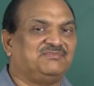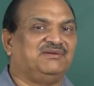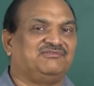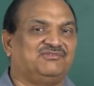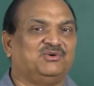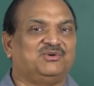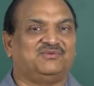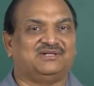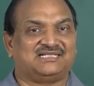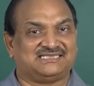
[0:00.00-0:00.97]
my 4
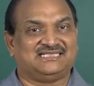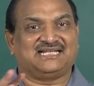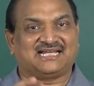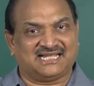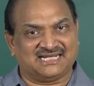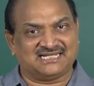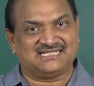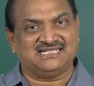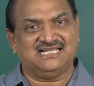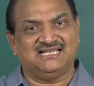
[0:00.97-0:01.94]
words there:
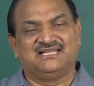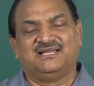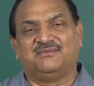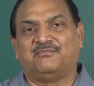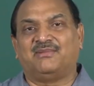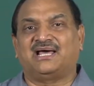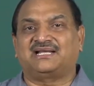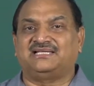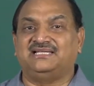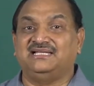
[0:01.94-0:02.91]
correcting,
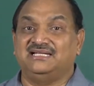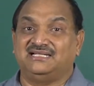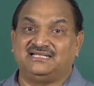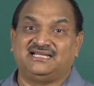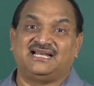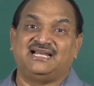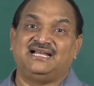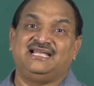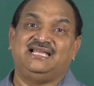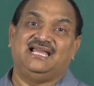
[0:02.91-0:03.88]
marking,
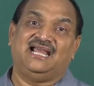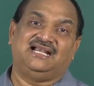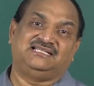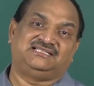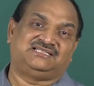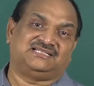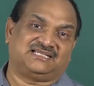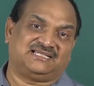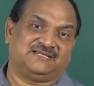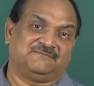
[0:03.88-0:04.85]
grading and
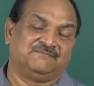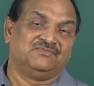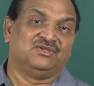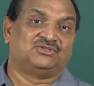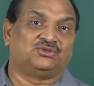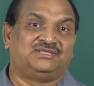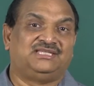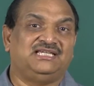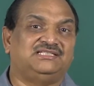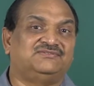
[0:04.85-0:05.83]
checking. So
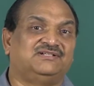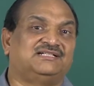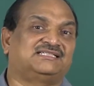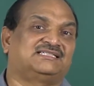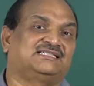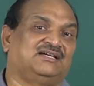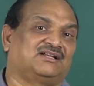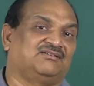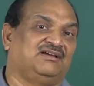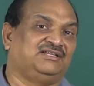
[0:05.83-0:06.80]
these words
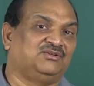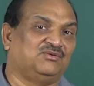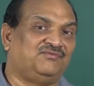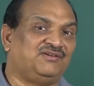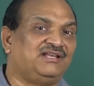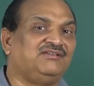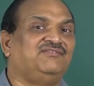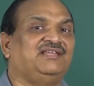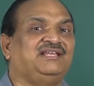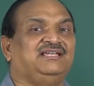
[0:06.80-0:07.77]
are very,
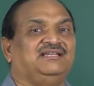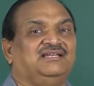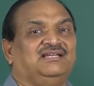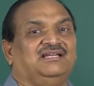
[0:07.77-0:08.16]
very